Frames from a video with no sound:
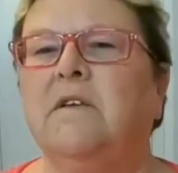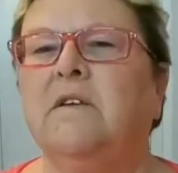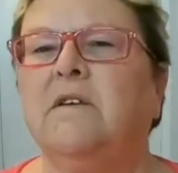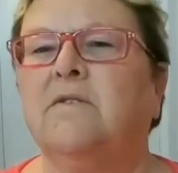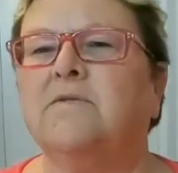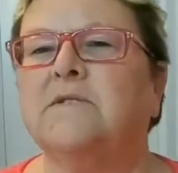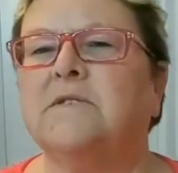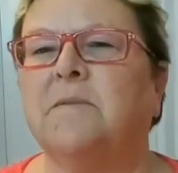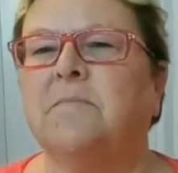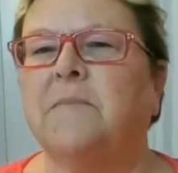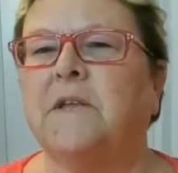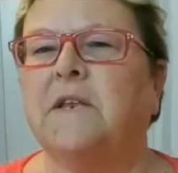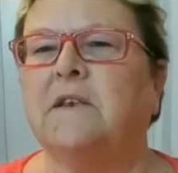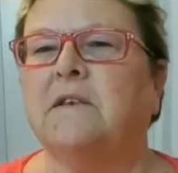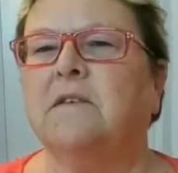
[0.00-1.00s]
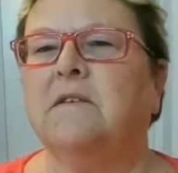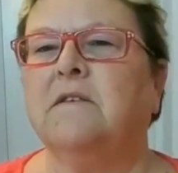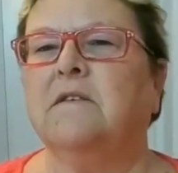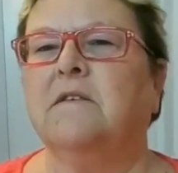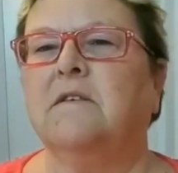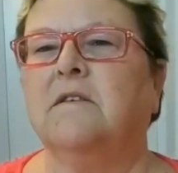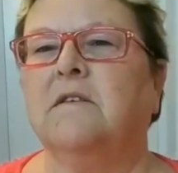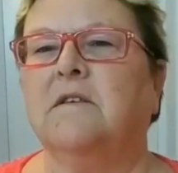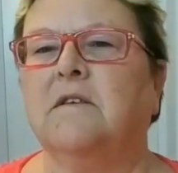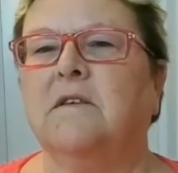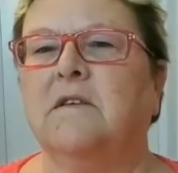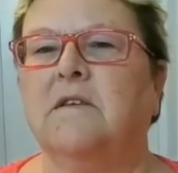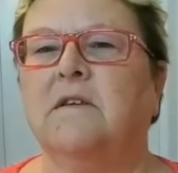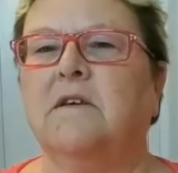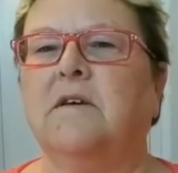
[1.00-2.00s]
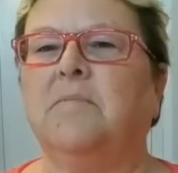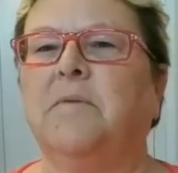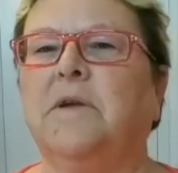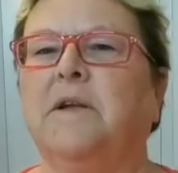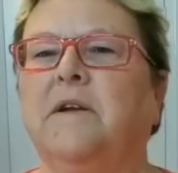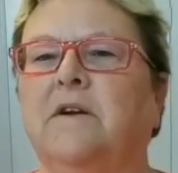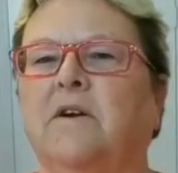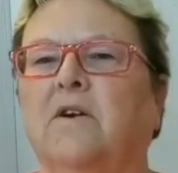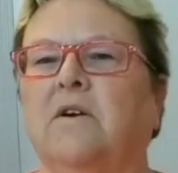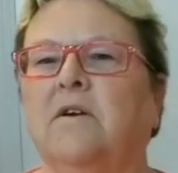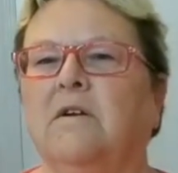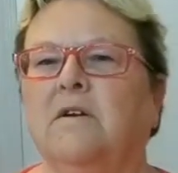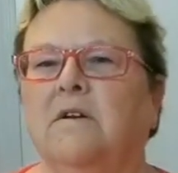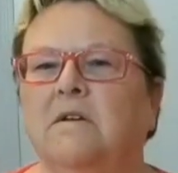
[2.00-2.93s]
you know, something up here